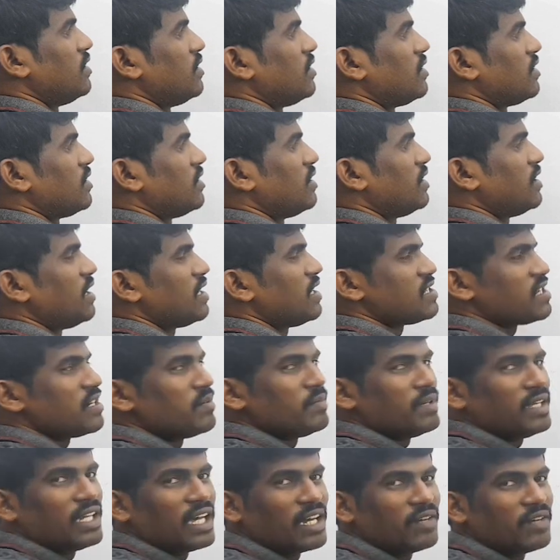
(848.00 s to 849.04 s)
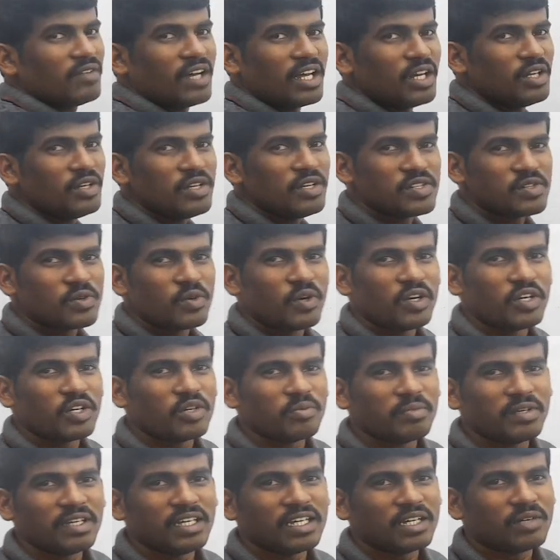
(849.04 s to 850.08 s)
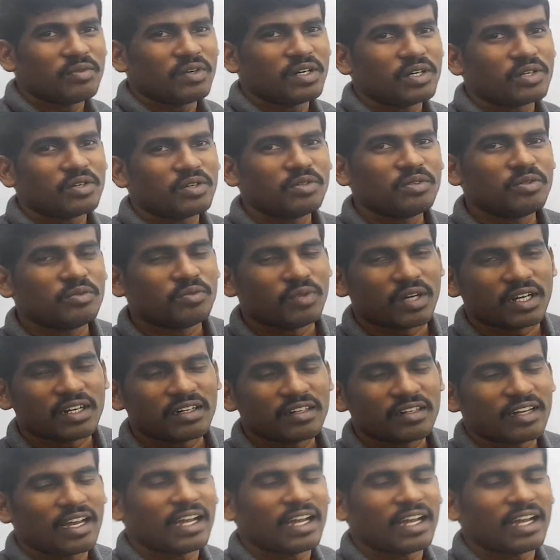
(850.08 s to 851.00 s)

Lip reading: That doesn't mean n value is going to be equal to 1,